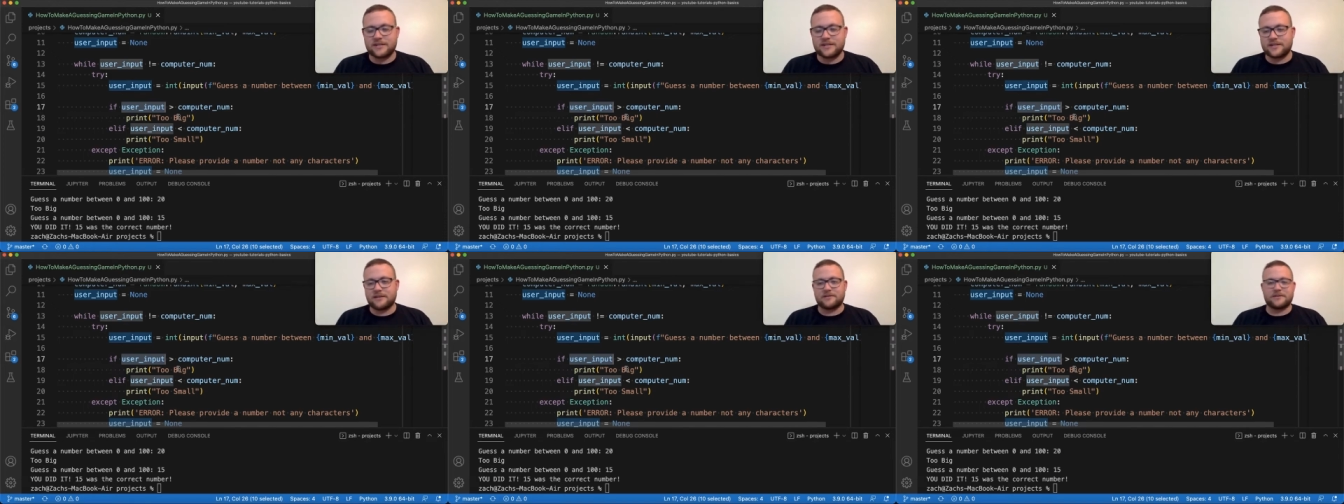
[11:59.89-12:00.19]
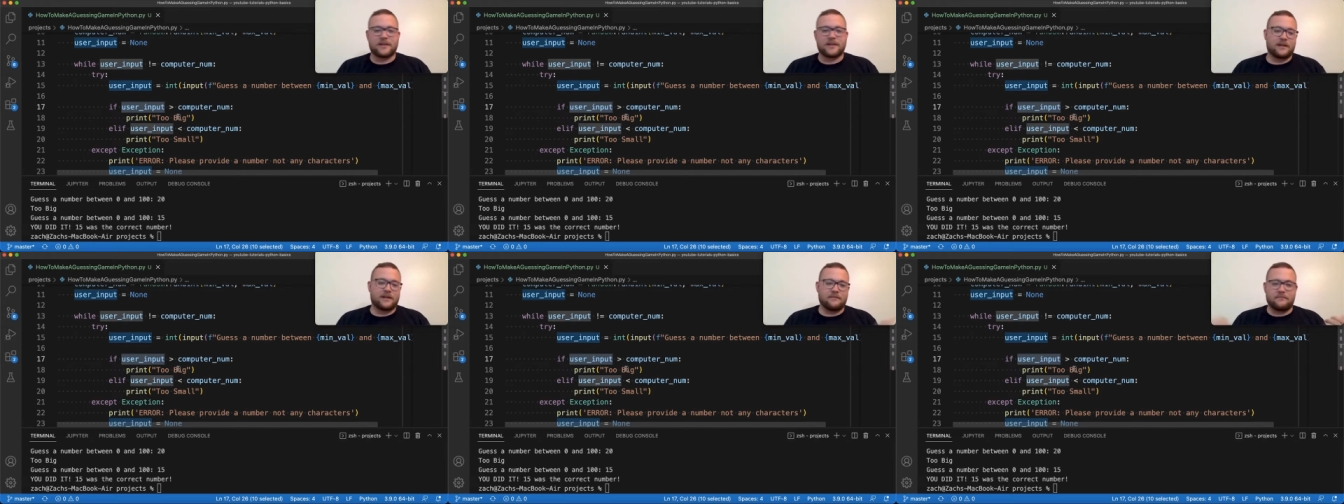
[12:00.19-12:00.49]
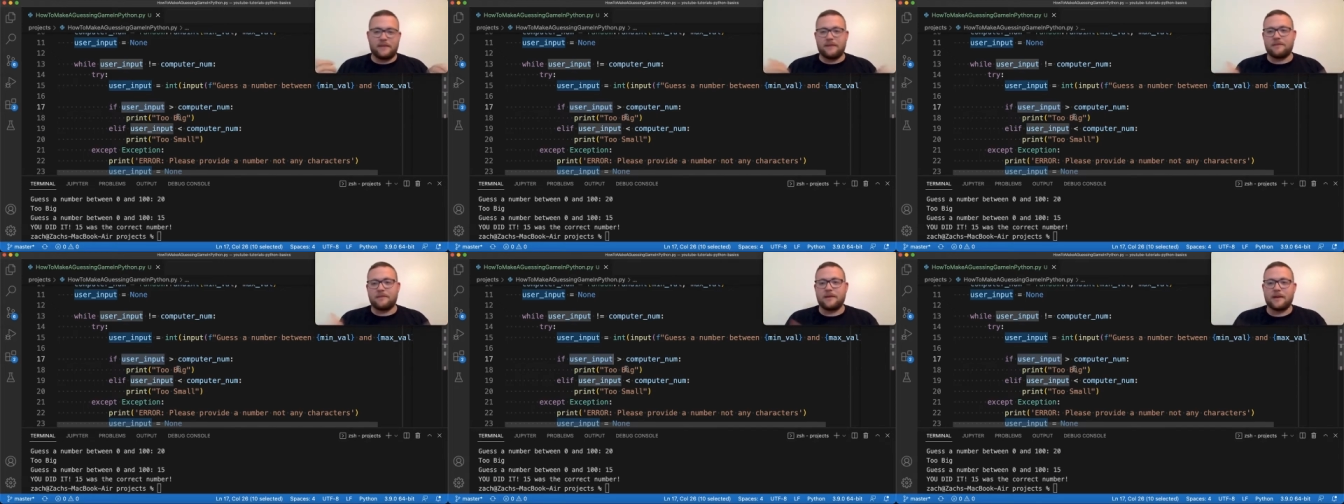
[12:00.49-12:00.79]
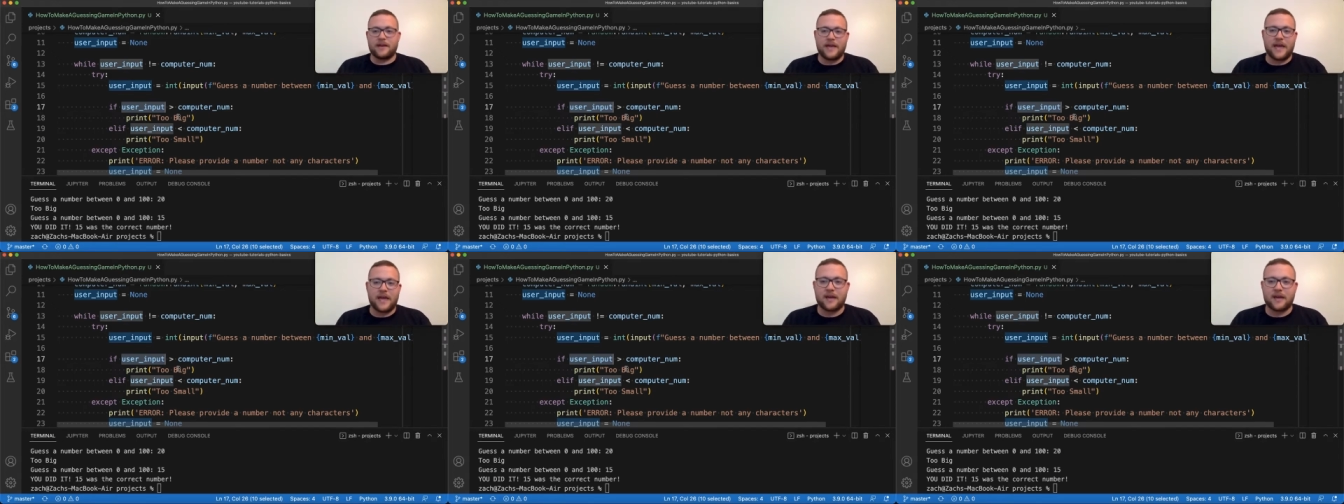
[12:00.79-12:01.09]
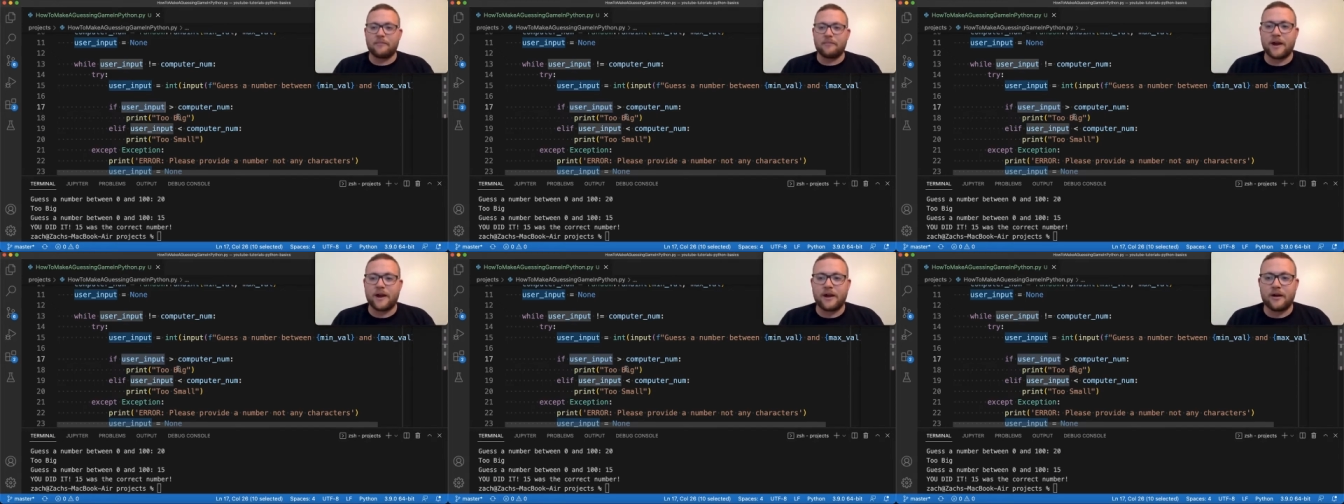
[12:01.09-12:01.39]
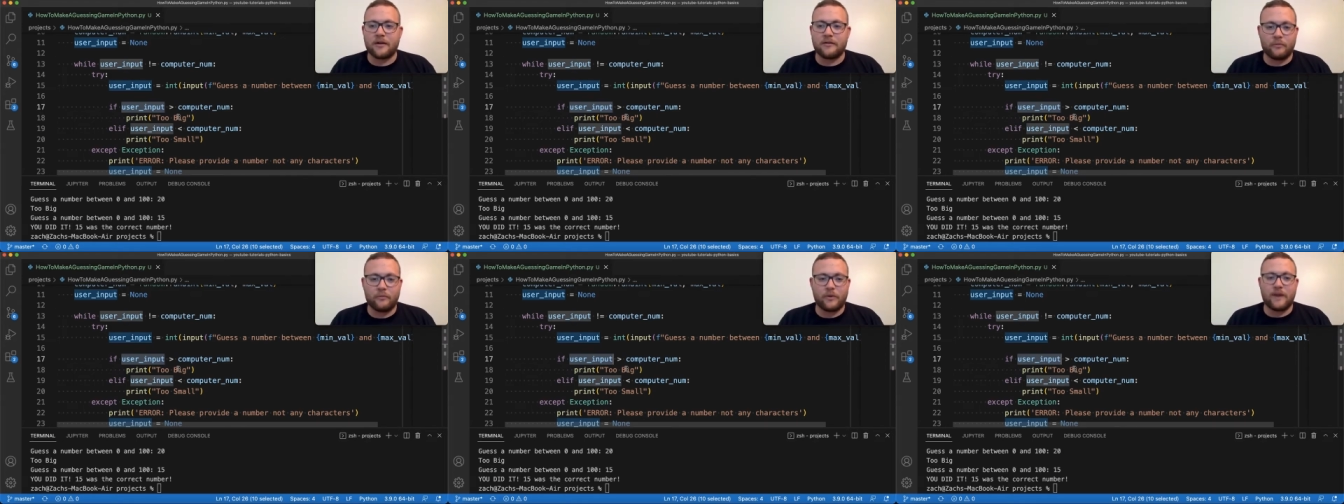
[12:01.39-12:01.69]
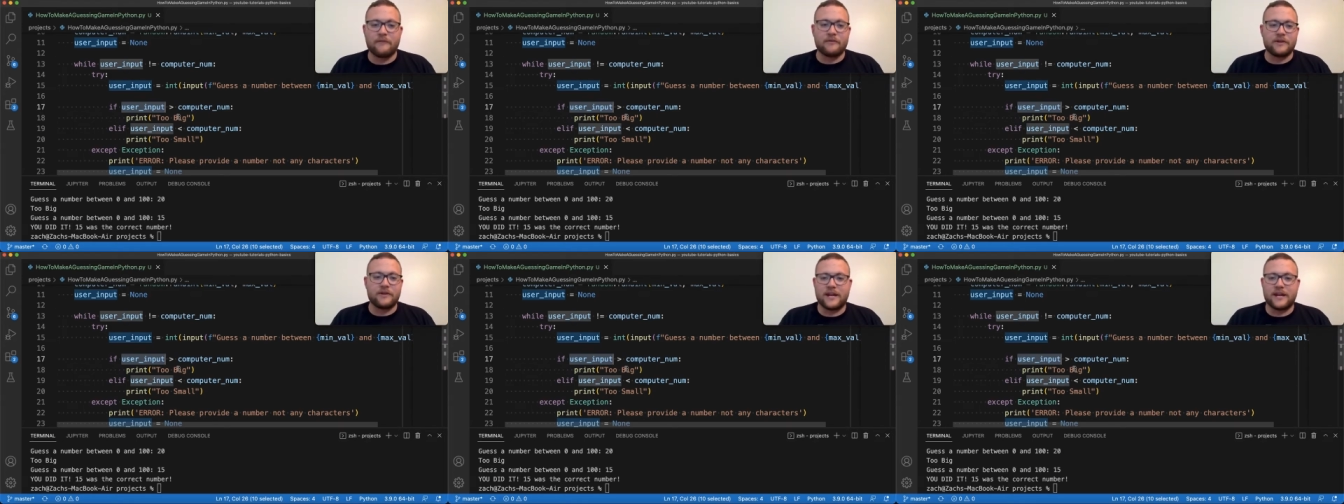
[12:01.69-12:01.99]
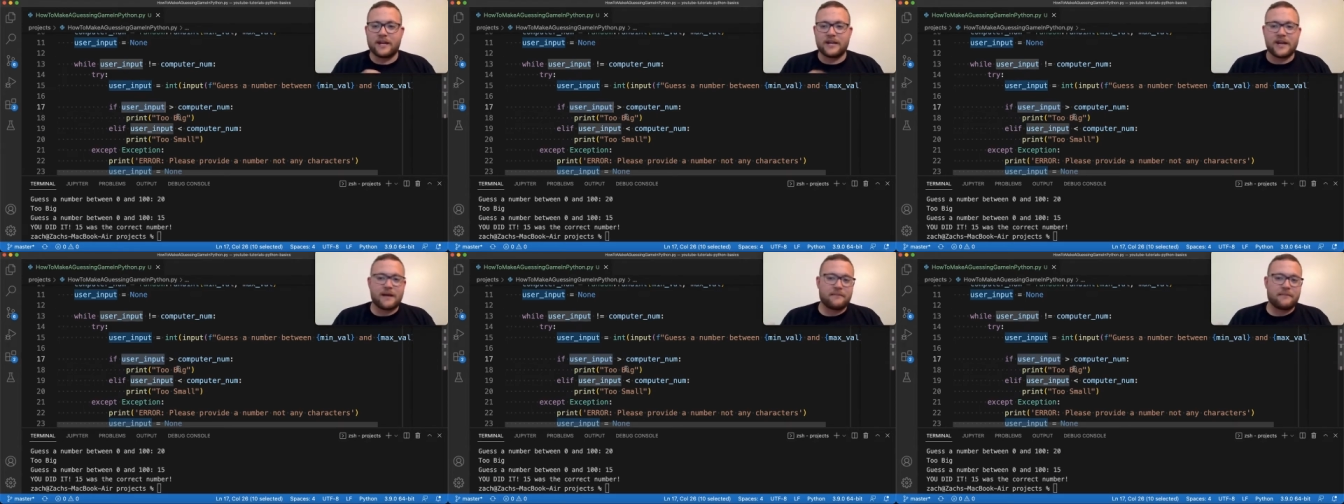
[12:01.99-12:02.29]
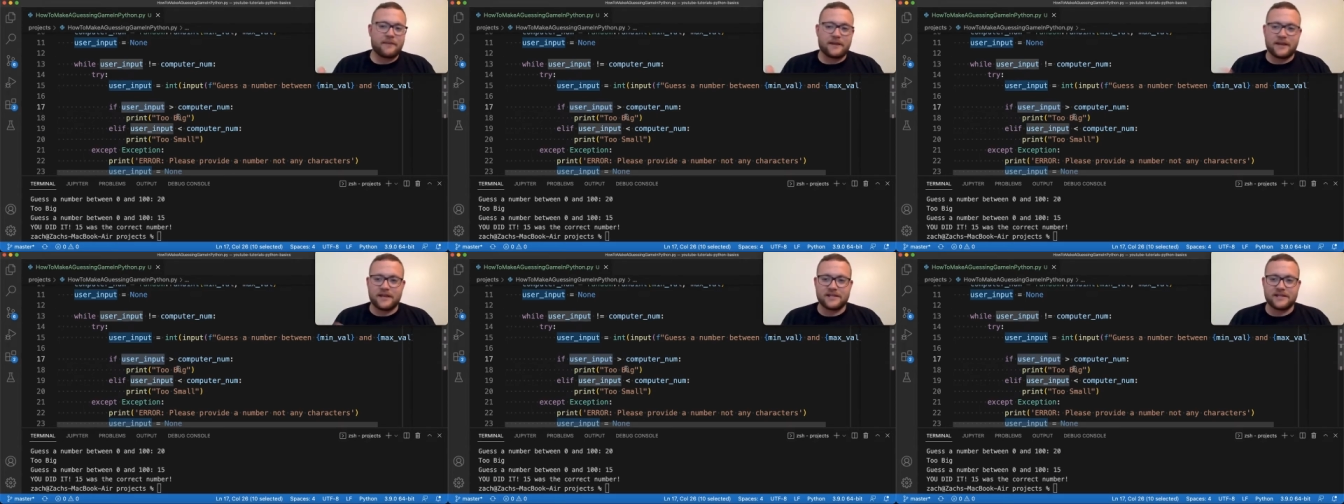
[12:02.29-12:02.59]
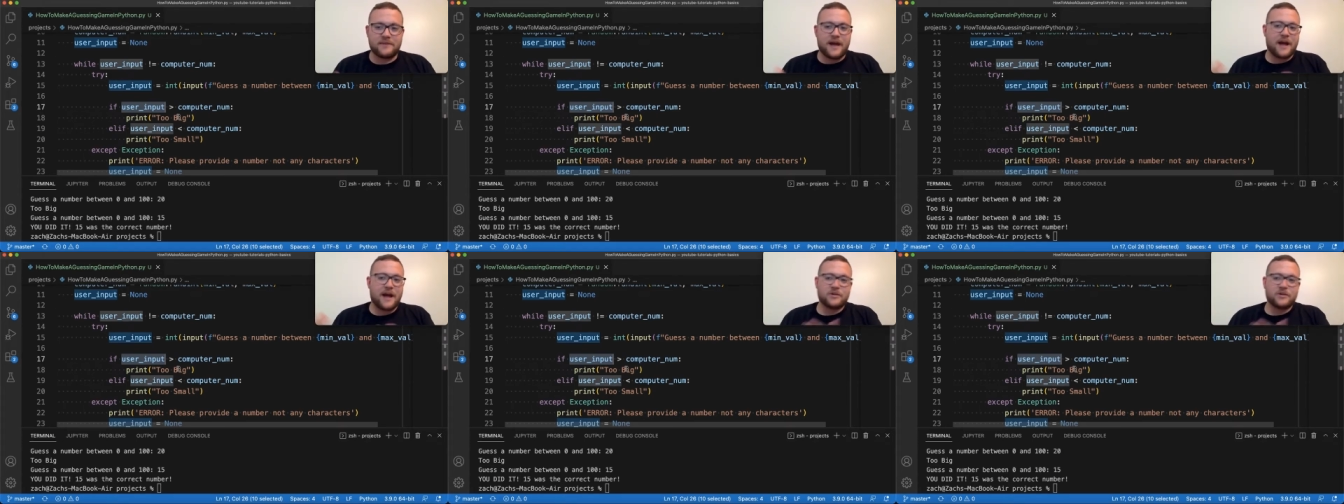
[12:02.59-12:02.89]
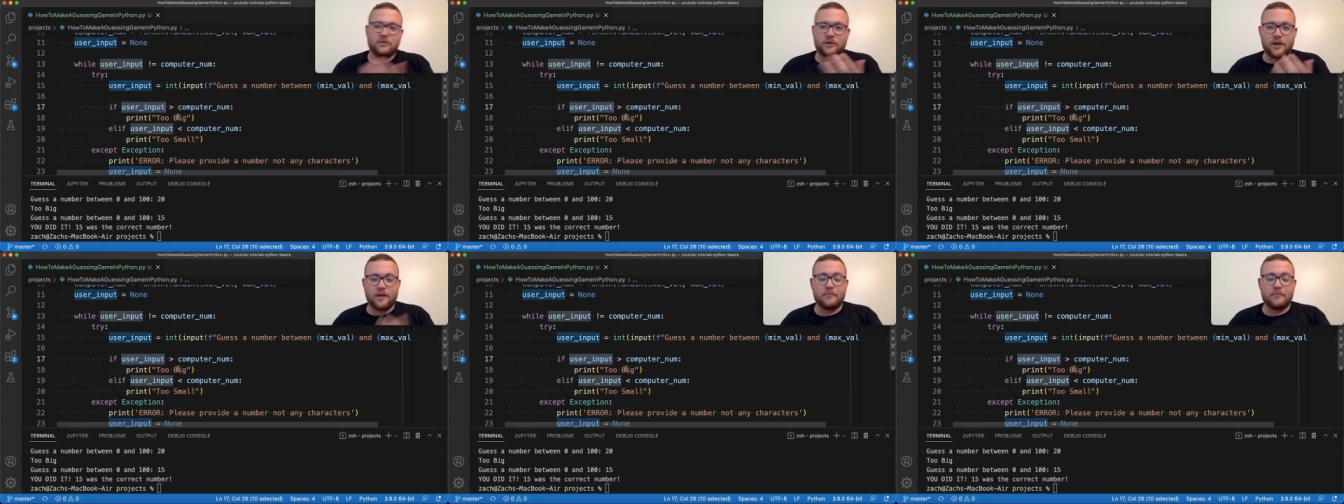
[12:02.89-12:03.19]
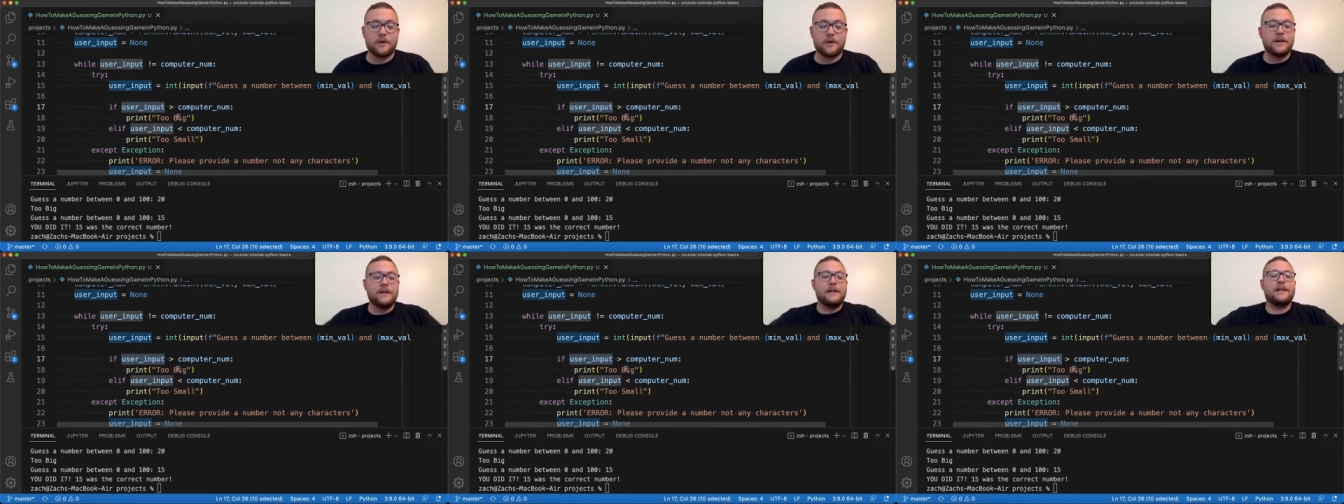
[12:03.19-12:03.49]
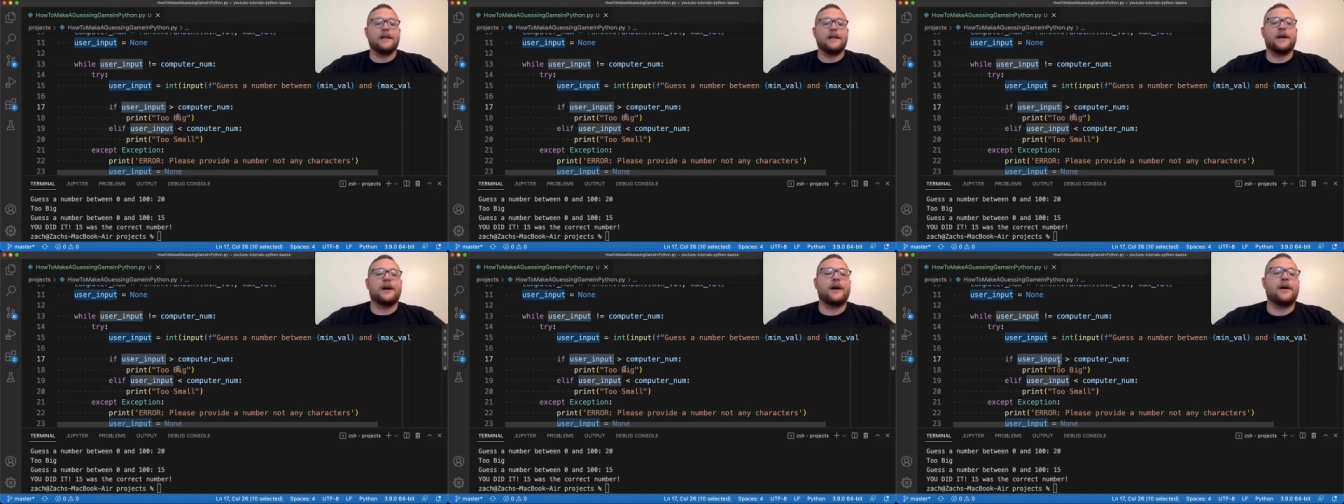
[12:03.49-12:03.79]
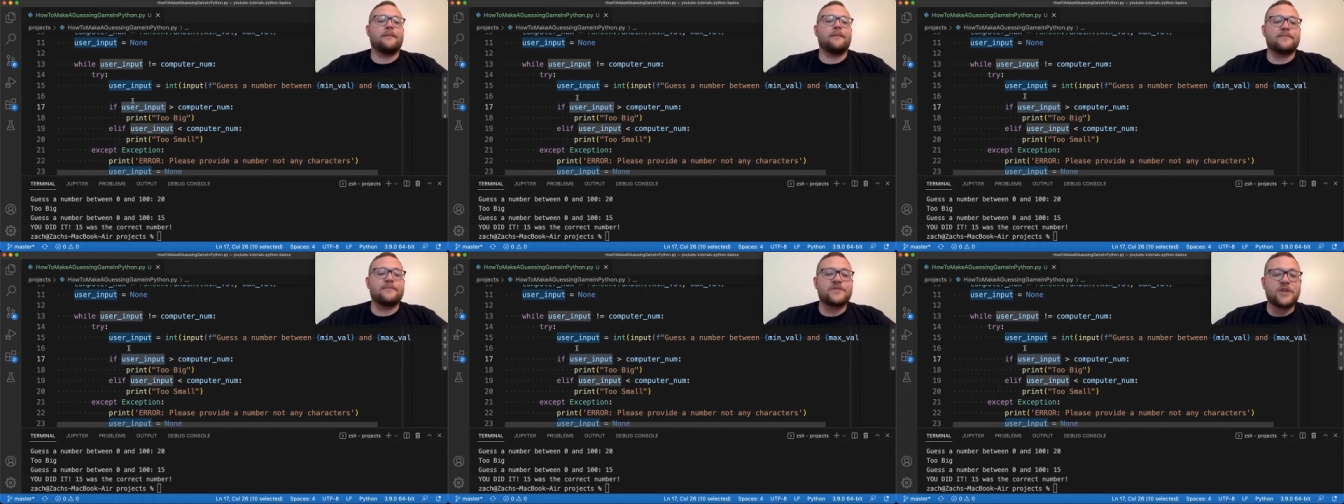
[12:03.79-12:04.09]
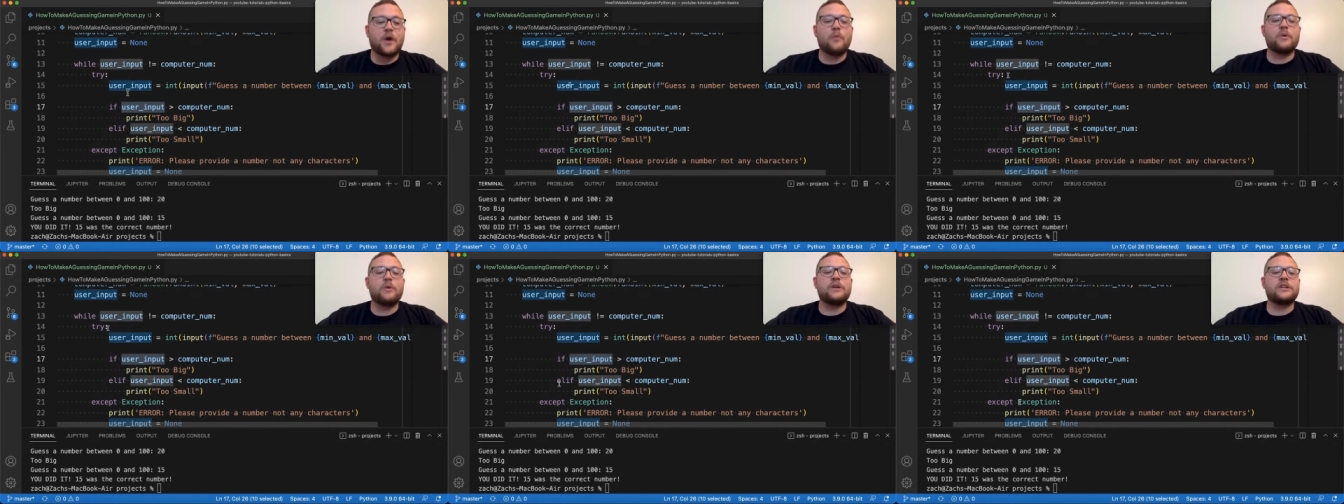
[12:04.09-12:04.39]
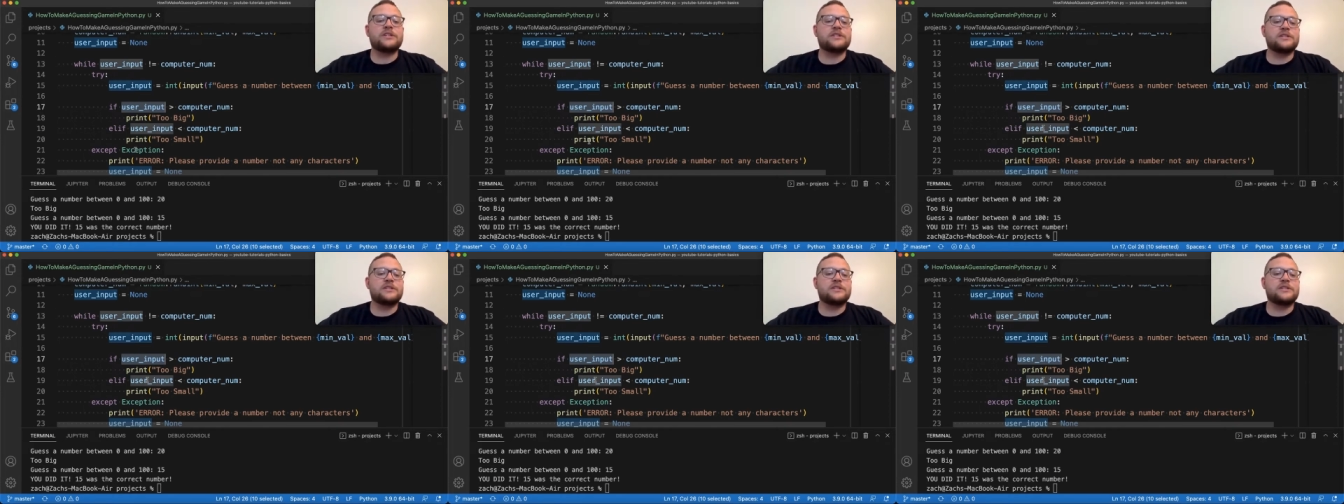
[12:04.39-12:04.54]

So it's like maybe it can't compare whatever data type it gets back to a number. Um, so we just